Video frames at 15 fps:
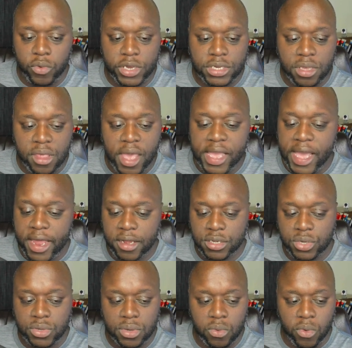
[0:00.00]
Recently, I got
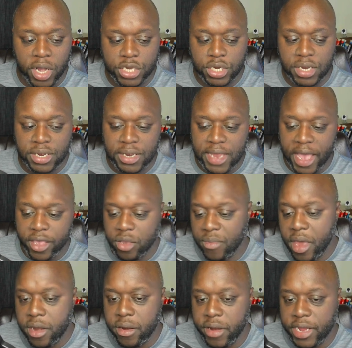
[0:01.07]
into watching
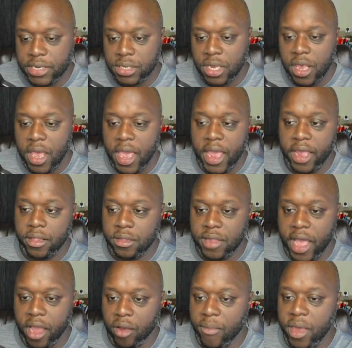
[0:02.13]
documentaries, and
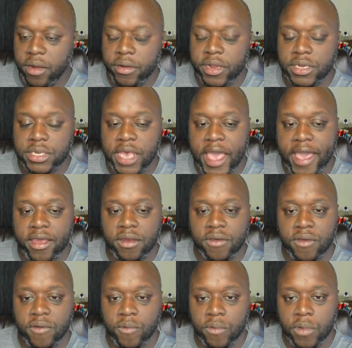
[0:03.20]
documentaries had
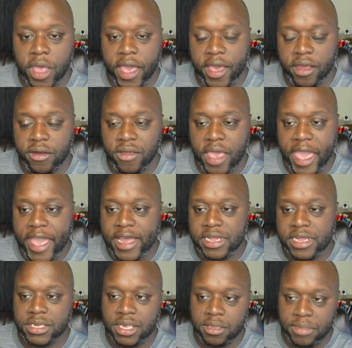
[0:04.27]

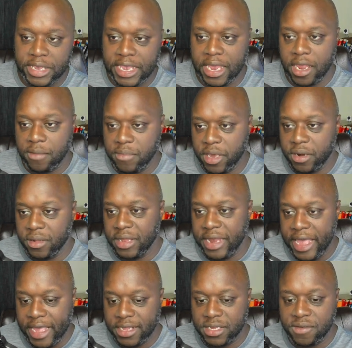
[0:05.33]
ads in the beginning, middle, and
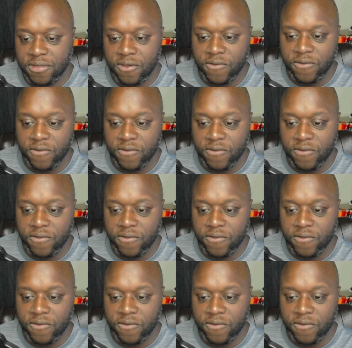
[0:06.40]
ends of their